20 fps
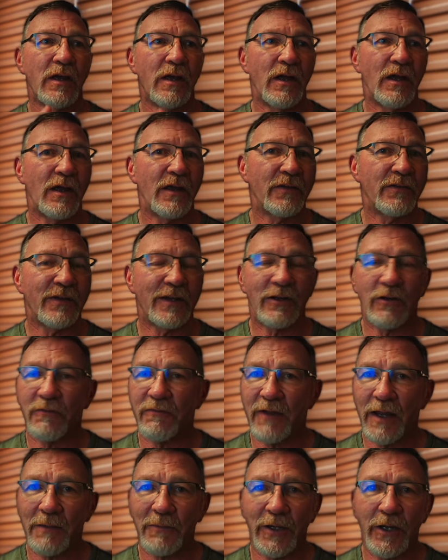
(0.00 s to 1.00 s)
uh,
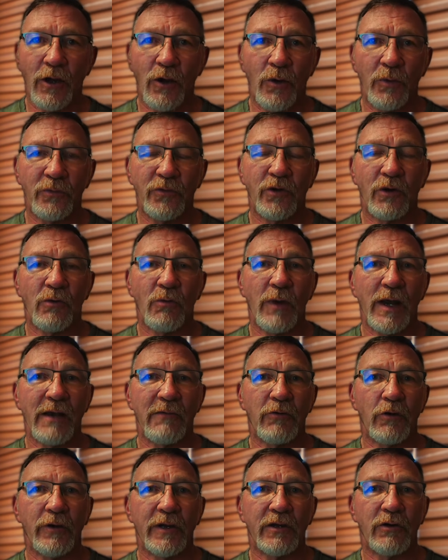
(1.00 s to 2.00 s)
single family homes or
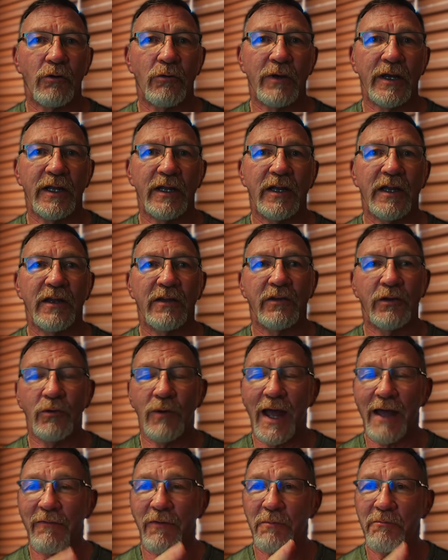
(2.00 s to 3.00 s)
whatever in Korea.
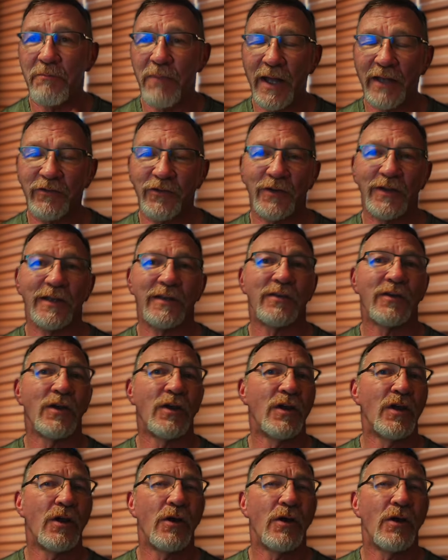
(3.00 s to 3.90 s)
You have a budget.